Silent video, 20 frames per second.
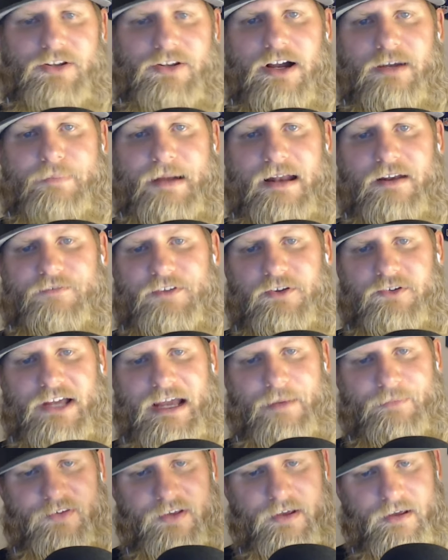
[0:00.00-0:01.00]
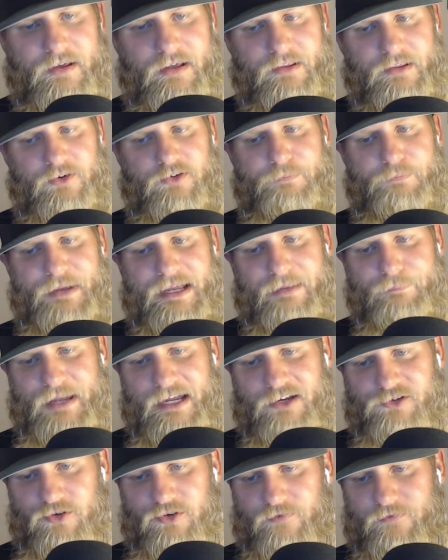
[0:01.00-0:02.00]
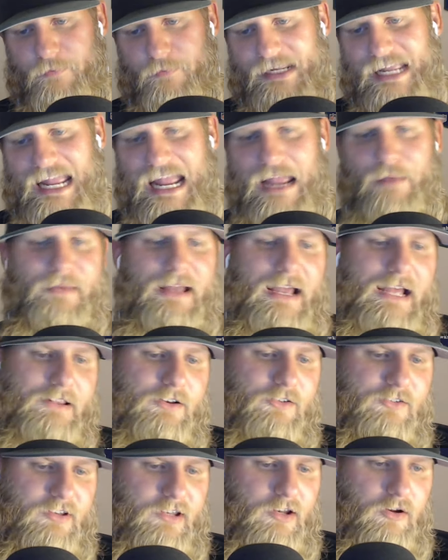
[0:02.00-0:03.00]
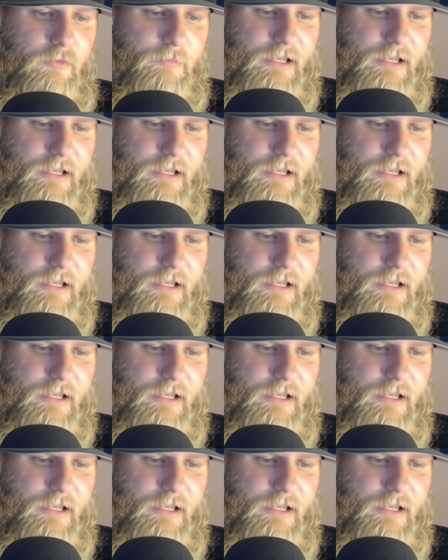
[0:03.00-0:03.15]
talk about it a few times. There's big picture from a game and there's little